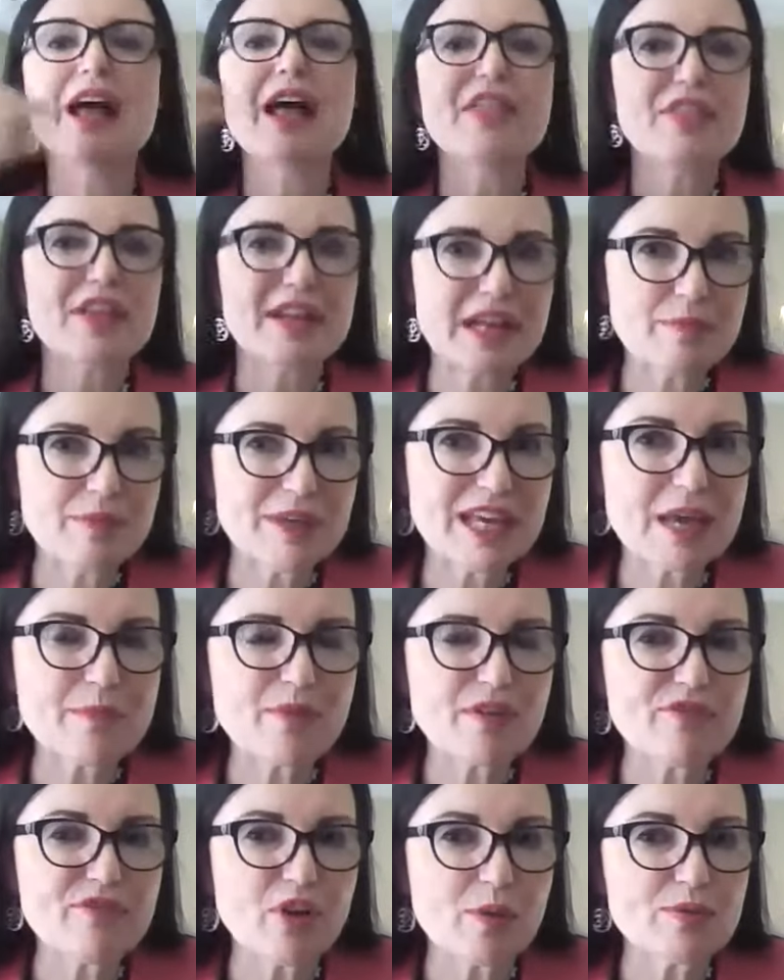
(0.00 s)
Then I became
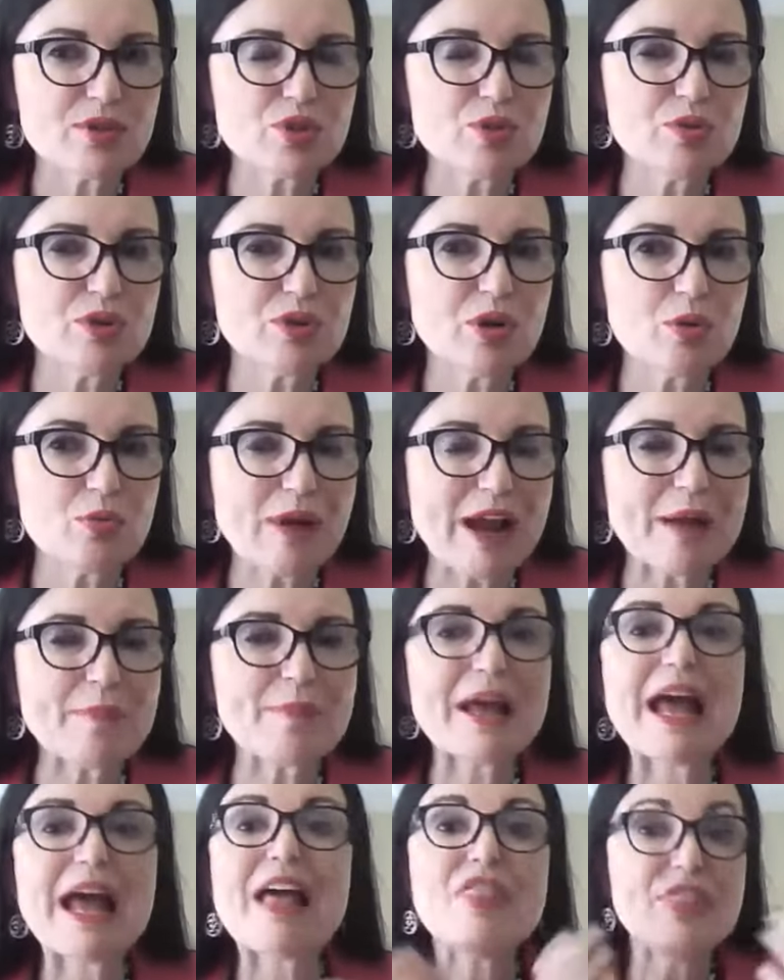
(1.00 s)
a pharmaceutical
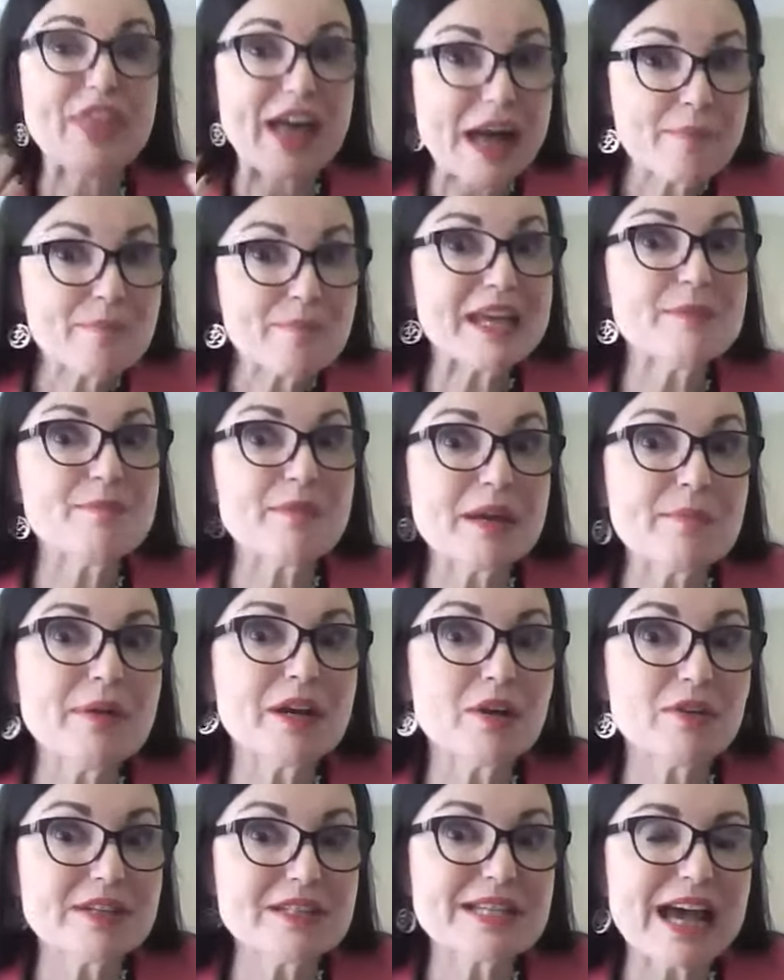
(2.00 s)
rep. That made my
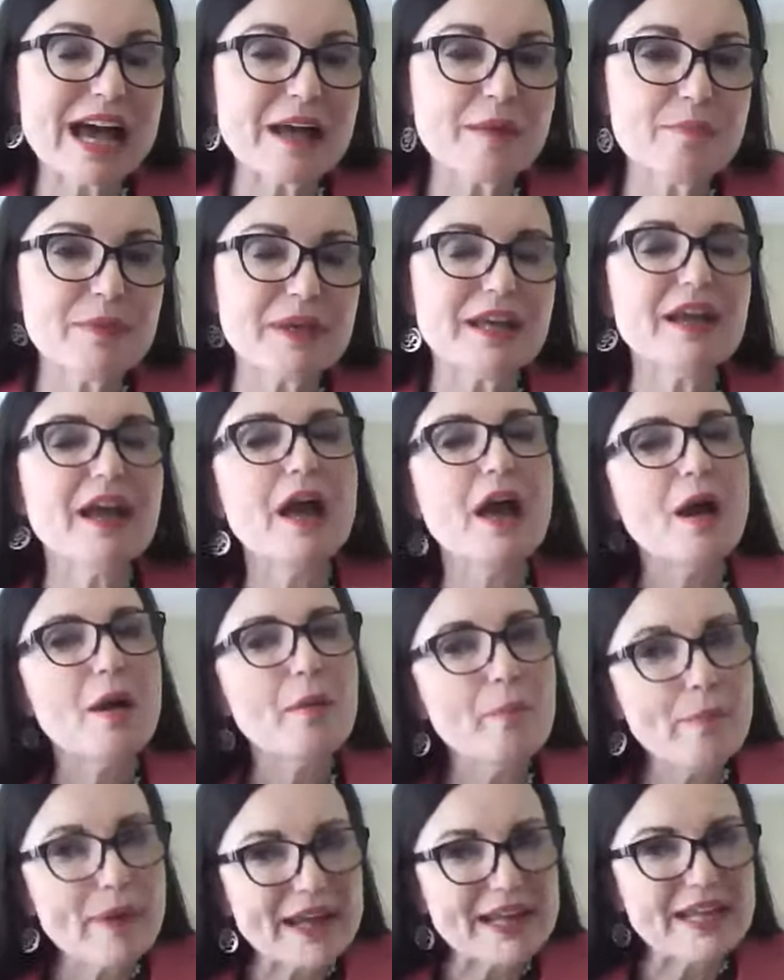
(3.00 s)
parents happy,
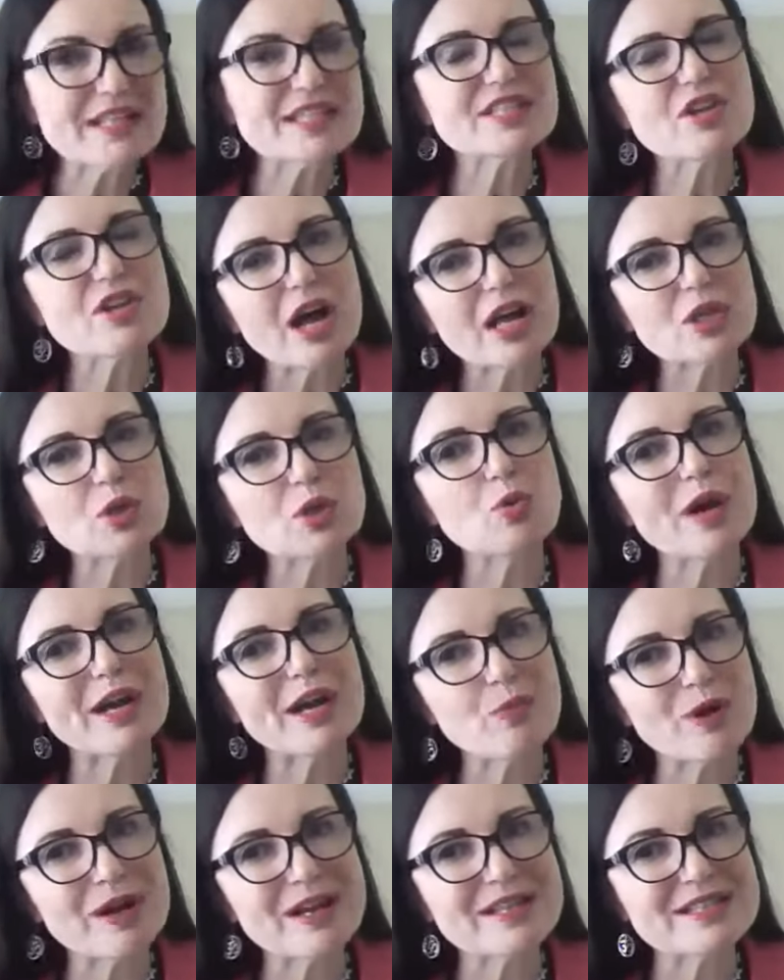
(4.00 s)
but it's not who I
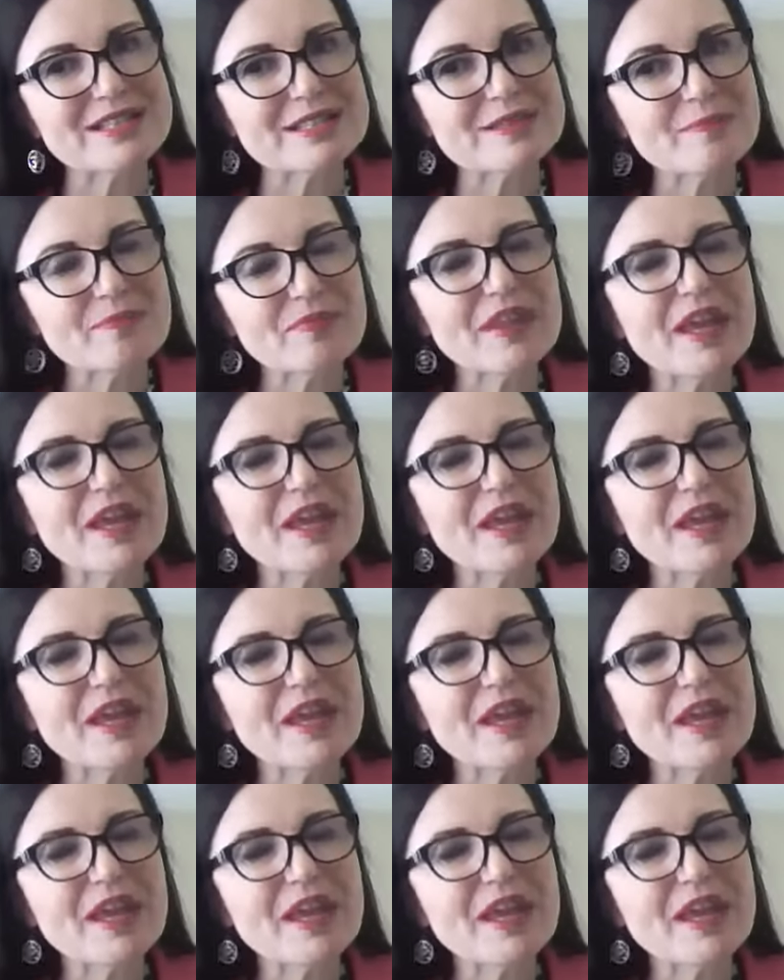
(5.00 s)
was.